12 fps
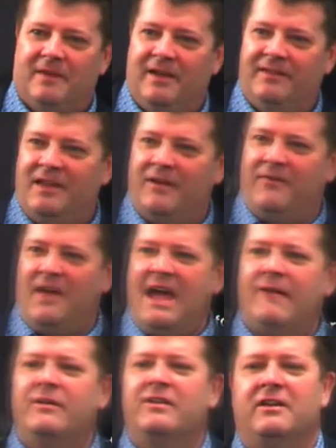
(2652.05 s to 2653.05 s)
is if
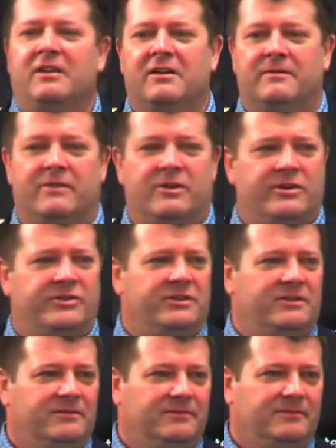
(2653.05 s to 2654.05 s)
everything
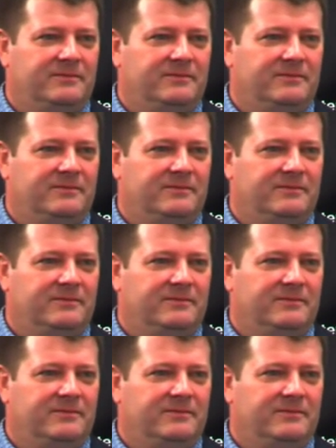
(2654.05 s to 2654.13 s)
converged.